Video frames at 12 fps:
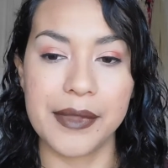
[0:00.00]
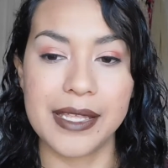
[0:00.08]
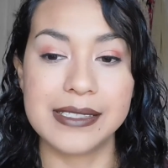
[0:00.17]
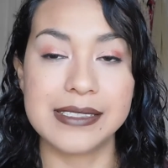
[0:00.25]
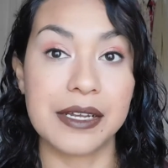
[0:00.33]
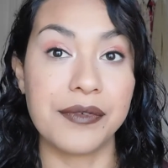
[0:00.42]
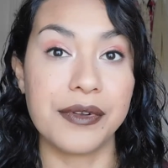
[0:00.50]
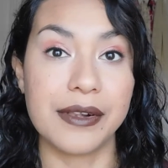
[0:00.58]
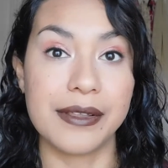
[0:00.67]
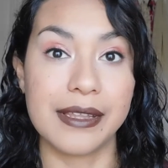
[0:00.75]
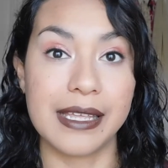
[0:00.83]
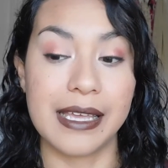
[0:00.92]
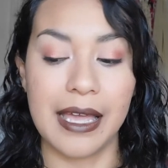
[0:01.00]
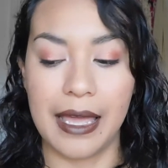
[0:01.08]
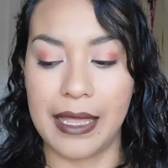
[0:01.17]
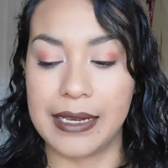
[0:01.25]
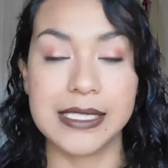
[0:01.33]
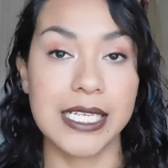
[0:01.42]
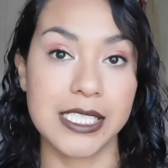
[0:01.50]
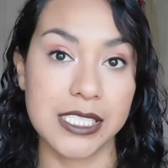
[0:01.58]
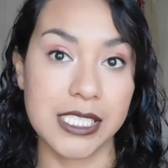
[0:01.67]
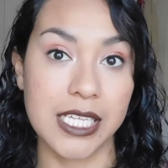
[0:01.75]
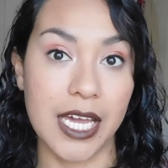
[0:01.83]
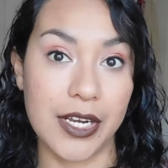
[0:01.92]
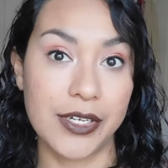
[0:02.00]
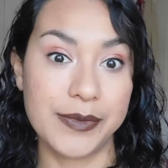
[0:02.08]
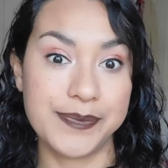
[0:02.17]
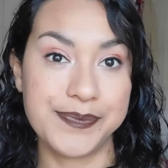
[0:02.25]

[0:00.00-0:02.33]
it's definitely an attention getter.